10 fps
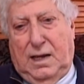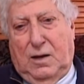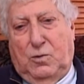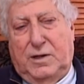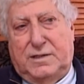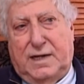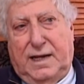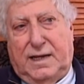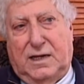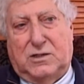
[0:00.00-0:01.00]
And we'd
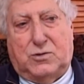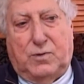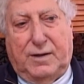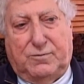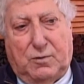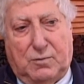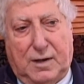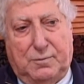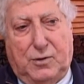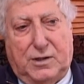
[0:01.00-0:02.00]
take and swing from
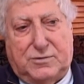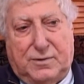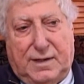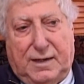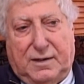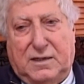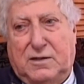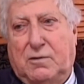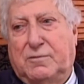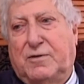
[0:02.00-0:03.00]
one birch to another, because
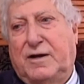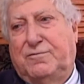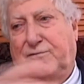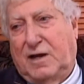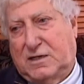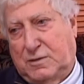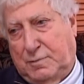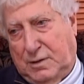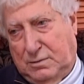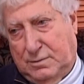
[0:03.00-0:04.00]
they were very
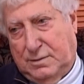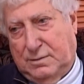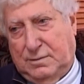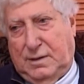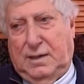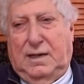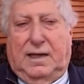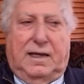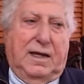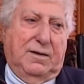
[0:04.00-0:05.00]
flexible. And
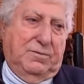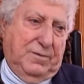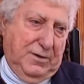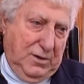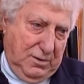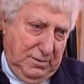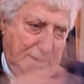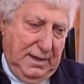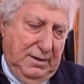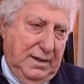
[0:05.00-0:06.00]
they gave,
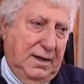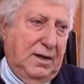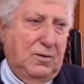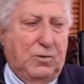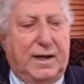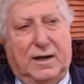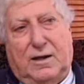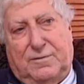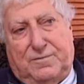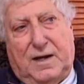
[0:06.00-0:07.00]
we had a
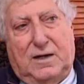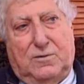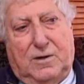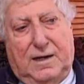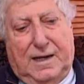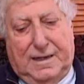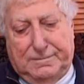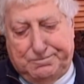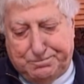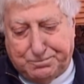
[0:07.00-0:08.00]
lot of fun doing
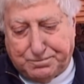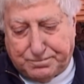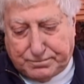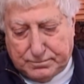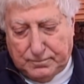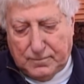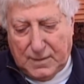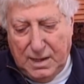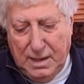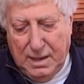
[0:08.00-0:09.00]

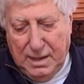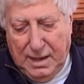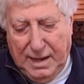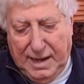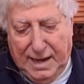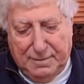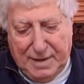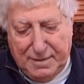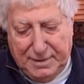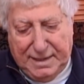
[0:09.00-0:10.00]
that. And
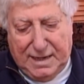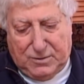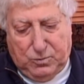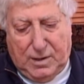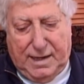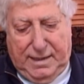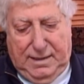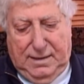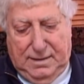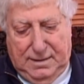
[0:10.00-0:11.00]
maybe that's
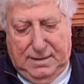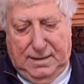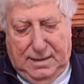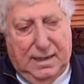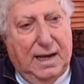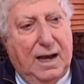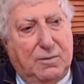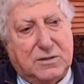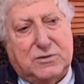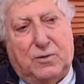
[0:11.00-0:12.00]
why I
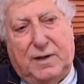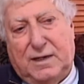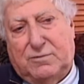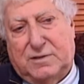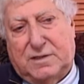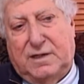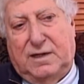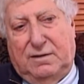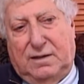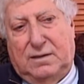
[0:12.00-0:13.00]
was so interested
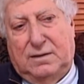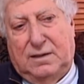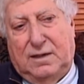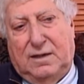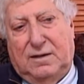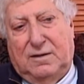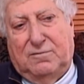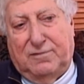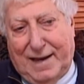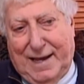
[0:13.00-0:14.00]
in
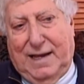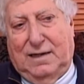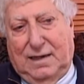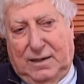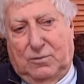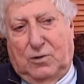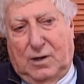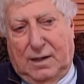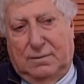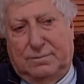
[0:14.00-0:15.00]
flying later on.